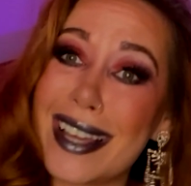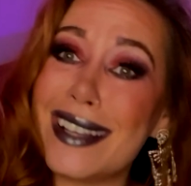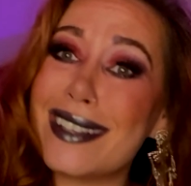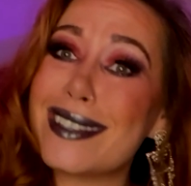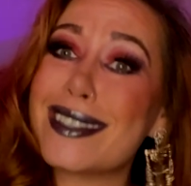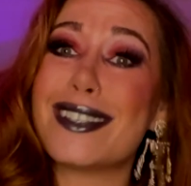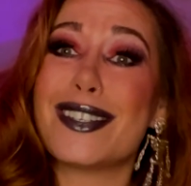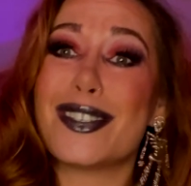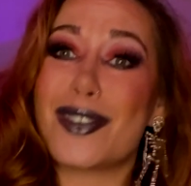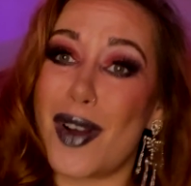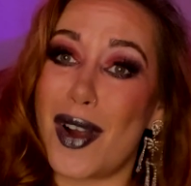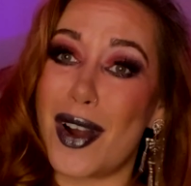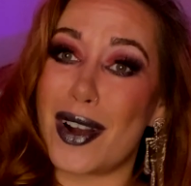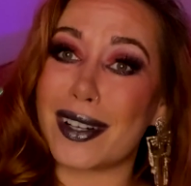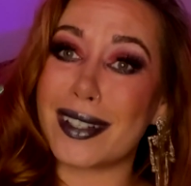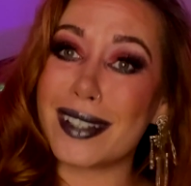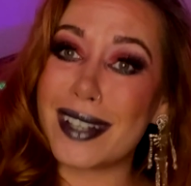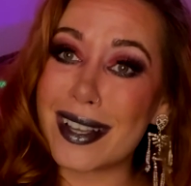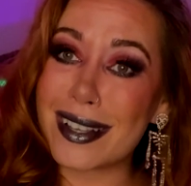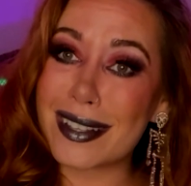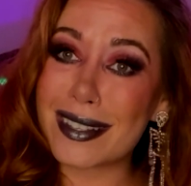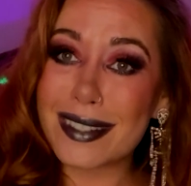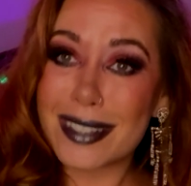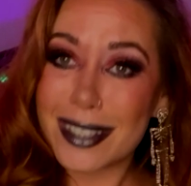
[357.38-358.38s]
in
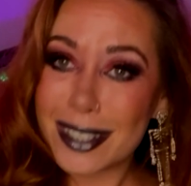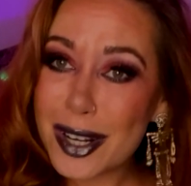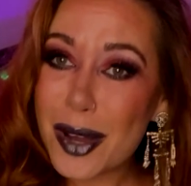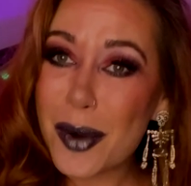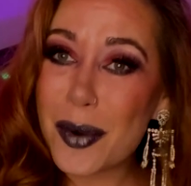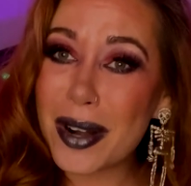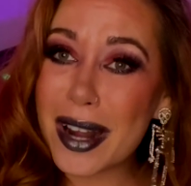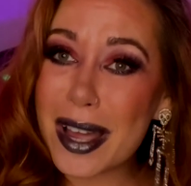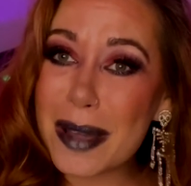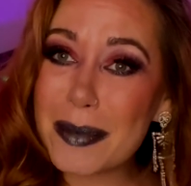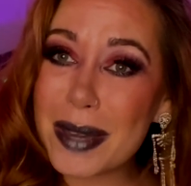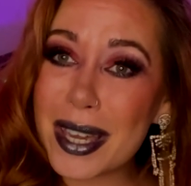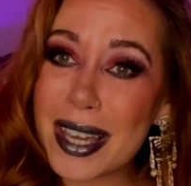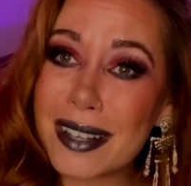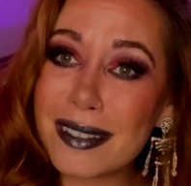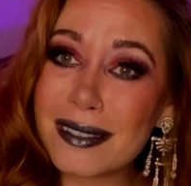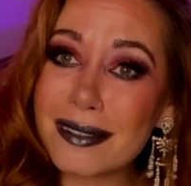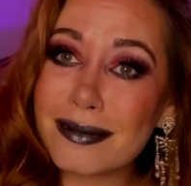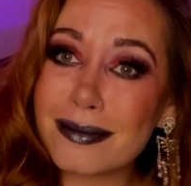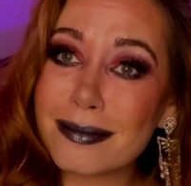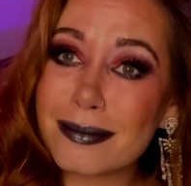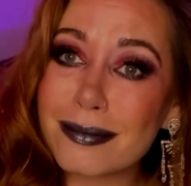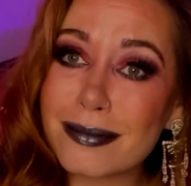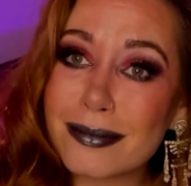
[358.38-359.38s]
darkness. You know what I mean?
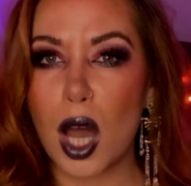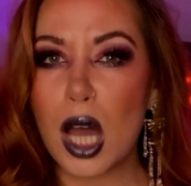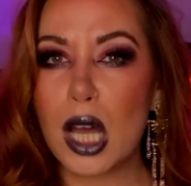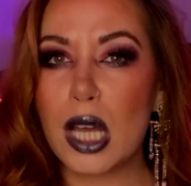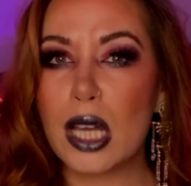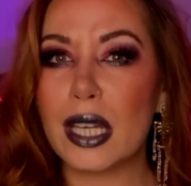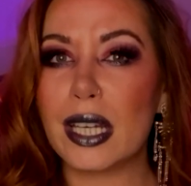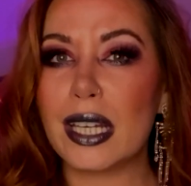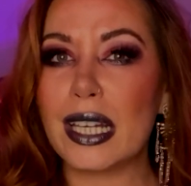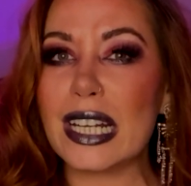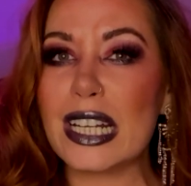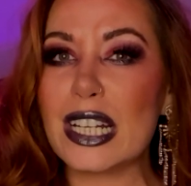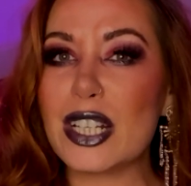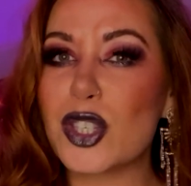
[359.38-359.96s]
It's